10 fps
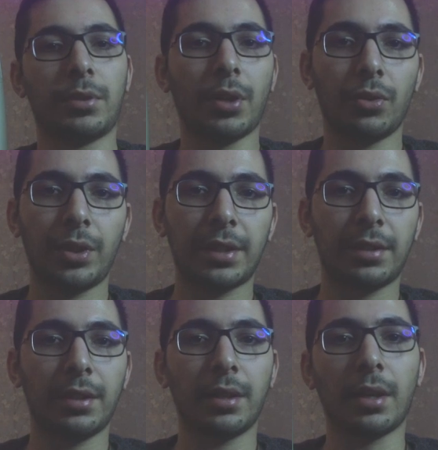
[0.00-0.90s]
So
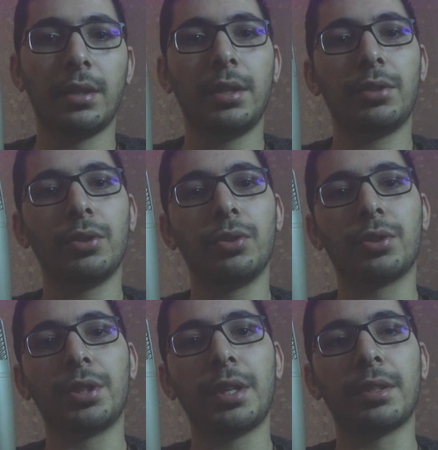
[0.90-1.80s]
next thing, I need to
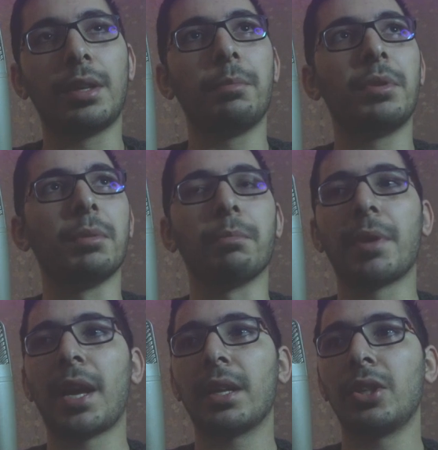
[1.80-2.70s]
create an npm
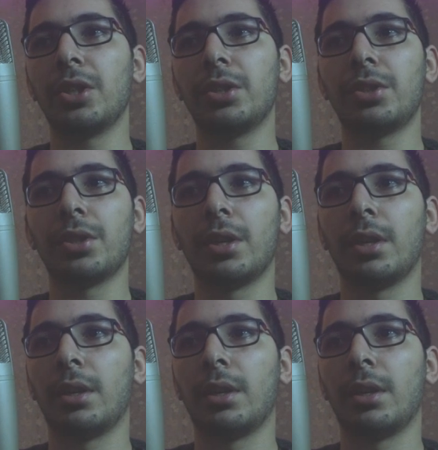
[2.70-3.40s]
package.